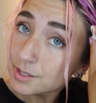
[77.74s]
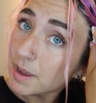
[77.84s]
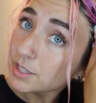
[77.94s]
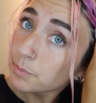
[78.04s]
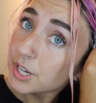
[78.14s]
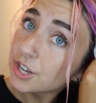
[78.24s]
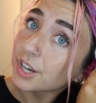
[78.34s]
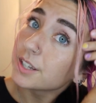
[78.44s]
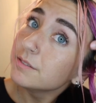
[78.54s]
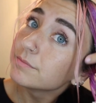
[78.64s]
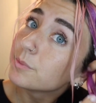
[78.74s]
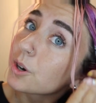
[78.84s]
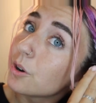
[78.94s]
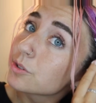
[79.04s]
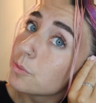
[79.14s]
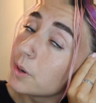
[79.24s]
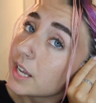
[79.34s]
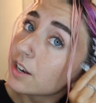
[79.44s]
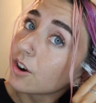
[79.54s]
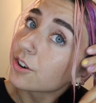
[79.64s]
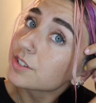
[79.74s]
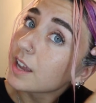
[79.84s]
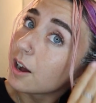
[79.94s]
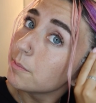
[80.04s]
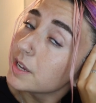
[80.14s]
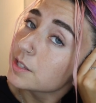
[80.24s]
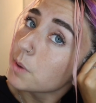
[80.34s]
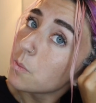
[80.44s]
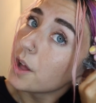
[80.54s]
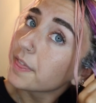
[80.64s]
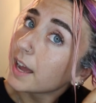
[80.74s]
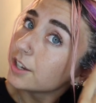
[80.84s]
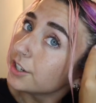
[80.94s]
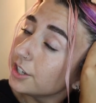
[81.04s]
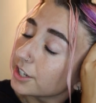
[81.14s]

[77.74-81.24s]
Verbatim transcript: Smells pretty good. We're also putting it on our scalp because we want that good,